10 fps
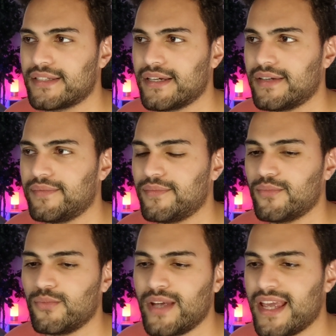I said,
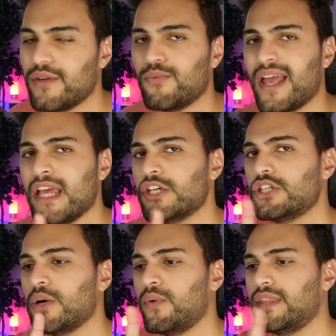we ain't, we ain't
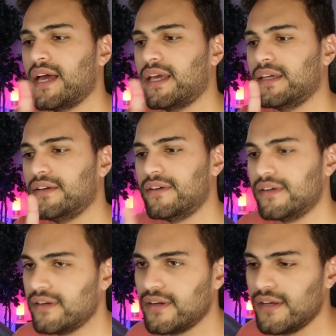showing that
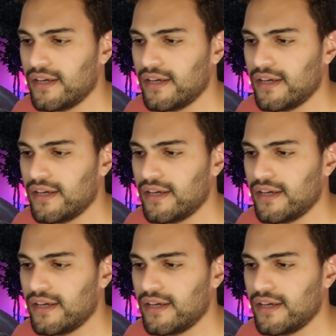here.